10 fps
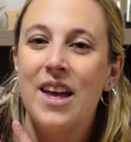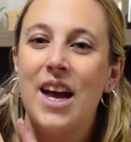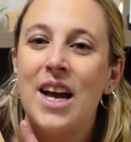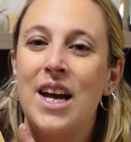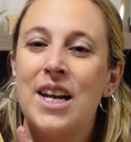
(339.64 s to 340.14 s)

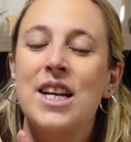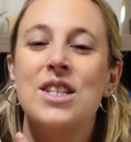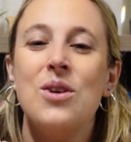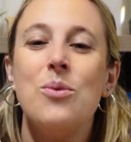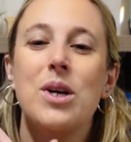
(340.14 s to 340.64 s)
And it's
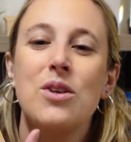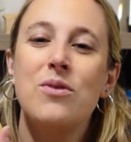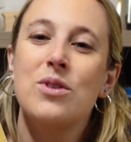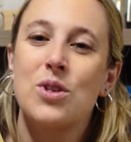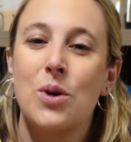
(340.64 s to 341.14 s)
a wonderful
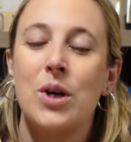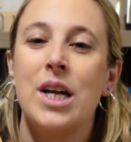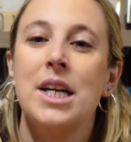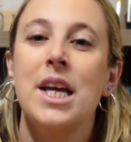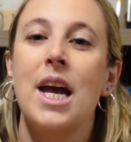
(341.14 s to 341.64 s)
story,
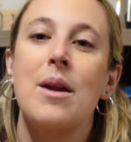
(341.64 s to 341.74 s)
again,